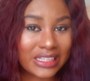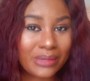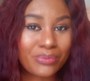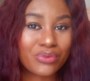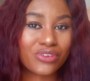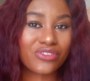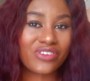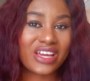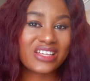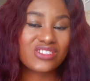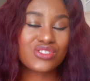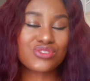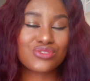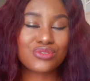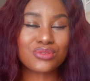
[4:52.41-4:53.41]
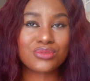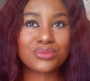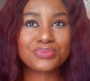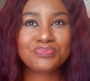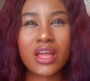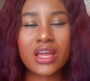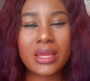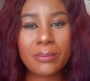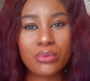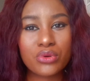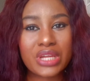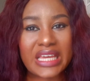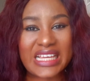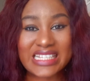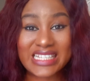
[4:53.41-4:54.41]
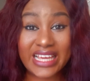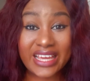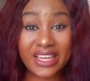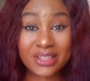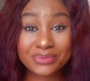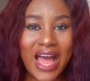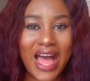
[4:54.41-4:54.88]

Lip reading: it provides you a book a day.